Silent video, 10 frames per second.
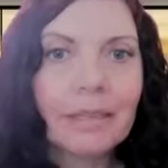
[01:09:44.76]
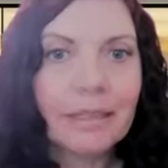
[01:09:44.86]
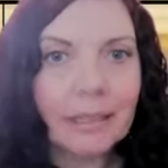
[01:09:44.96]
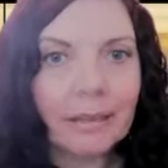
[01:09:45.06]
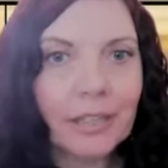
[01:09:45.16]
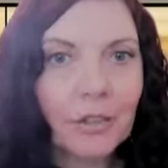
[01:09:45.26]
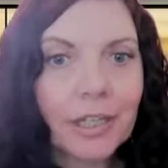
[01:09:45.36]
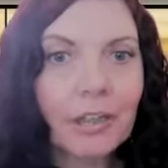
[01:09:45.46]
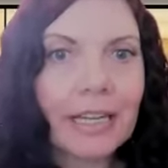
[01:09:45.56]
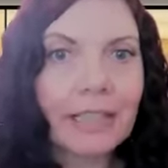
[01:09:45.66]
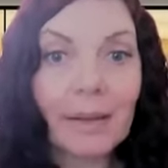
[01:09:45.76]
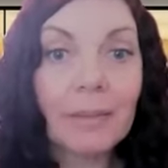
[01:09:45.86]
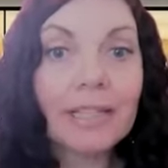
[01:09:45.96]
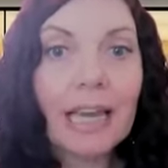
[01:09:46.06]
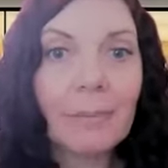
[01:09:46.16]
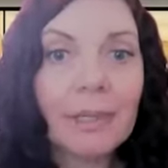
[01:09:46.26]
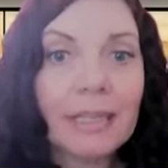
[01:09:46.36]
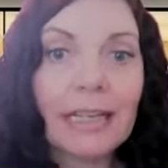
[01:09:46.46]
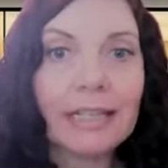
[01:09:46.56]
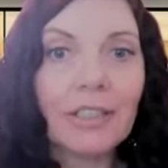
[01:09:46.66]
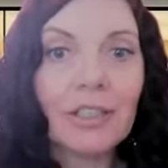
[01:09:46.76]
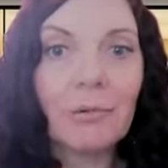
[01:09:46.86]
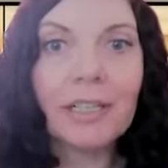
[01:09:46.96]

It's a trigger that something's happening and I need to